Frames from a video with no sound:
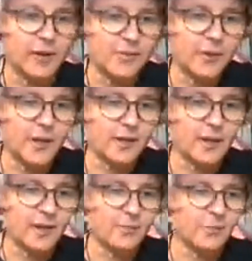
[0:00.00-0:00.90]
That's why
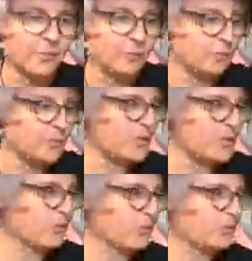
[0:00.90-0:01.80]
I keep a room
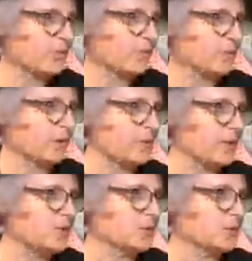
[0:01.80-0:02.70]
separate from my
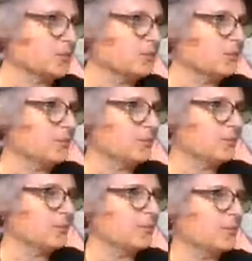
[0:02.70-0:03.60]
bedroom.
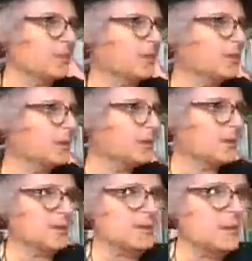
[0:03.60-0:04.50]

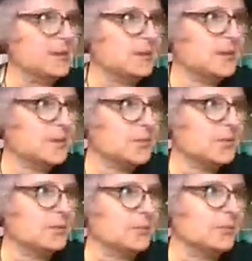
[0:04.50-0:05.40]
This
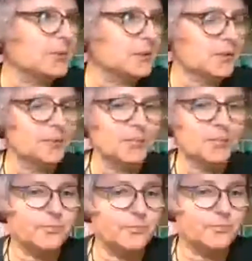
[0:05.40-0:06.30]
room is
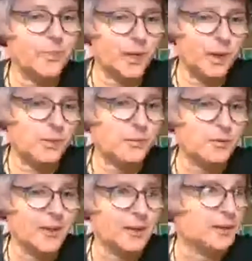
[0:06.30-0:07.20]
my
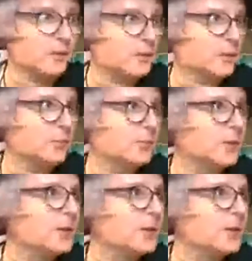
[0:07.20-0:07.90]
hypomanic room.